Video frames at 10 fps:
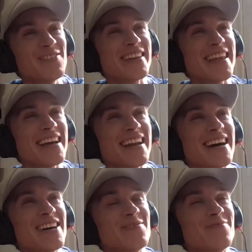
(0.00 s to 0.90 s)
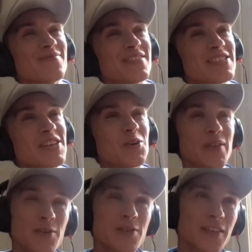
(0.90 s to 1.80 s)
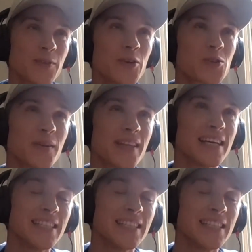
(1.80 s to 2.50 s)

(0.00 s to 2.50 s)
But then, so that was the first one that I